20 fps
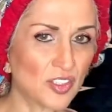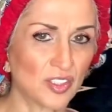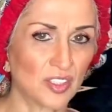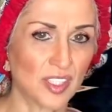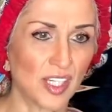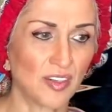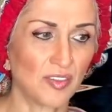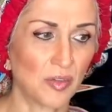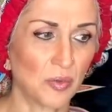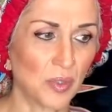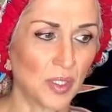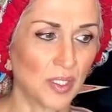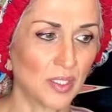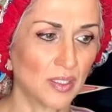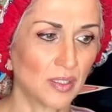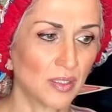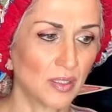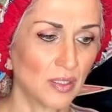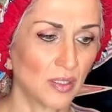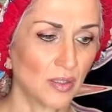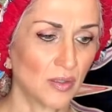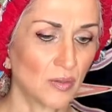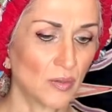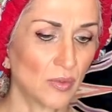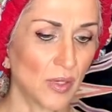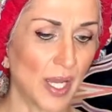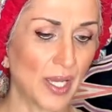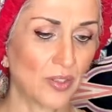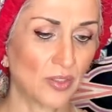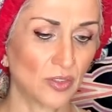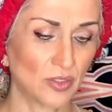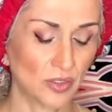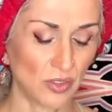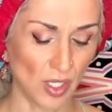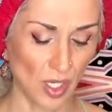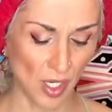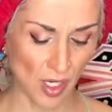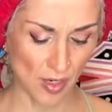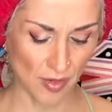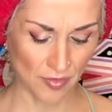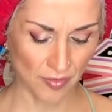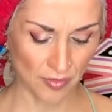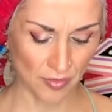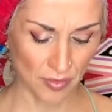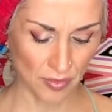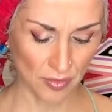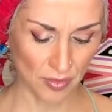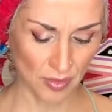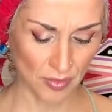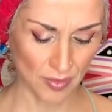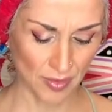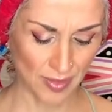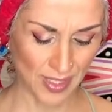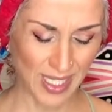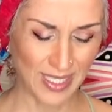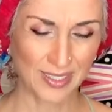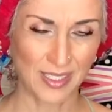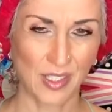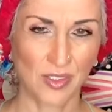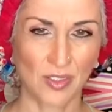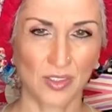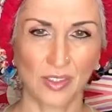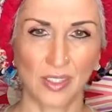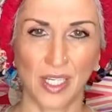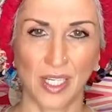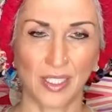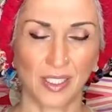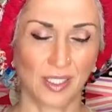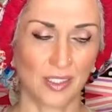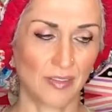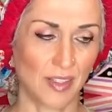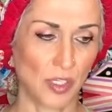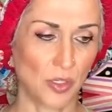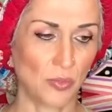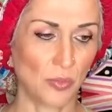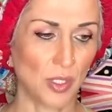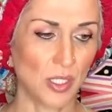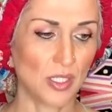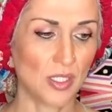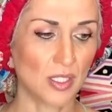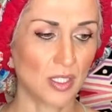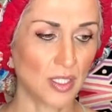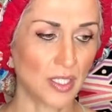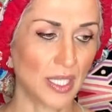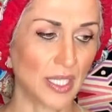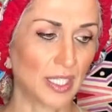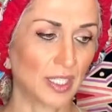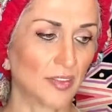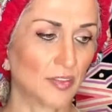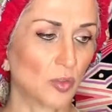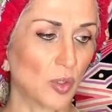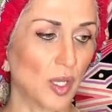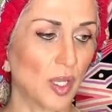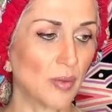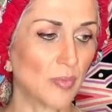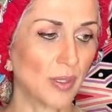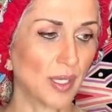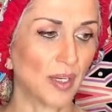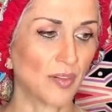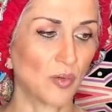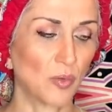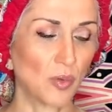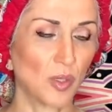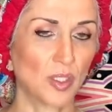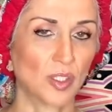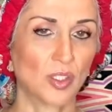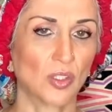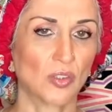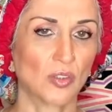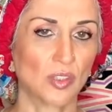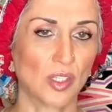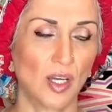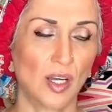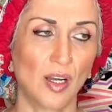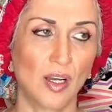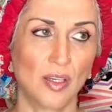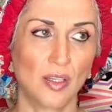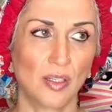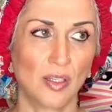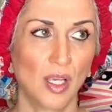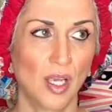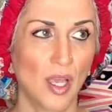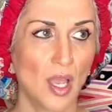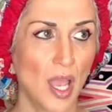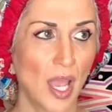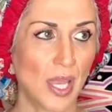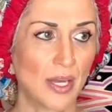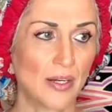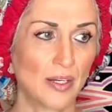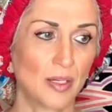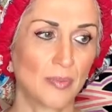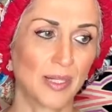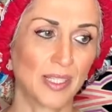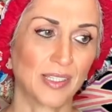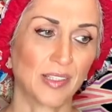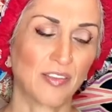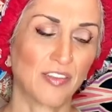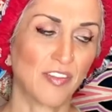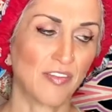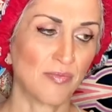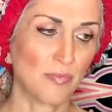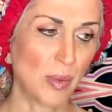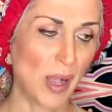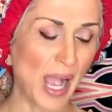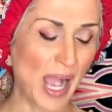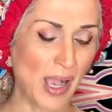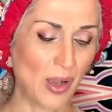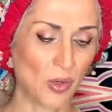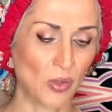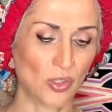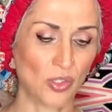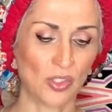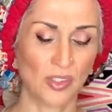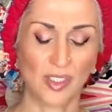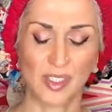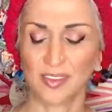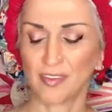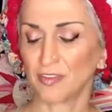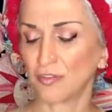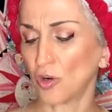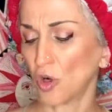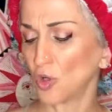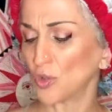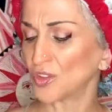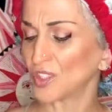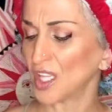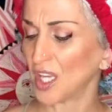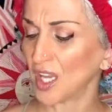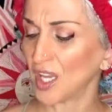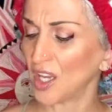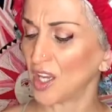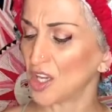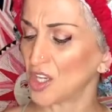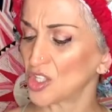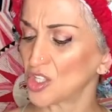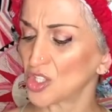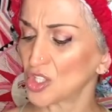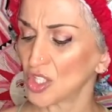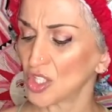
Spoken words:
everyone rattles off. That sounds negative. I don't mean it in a negative way, but everyone goes on and on about the power and voltage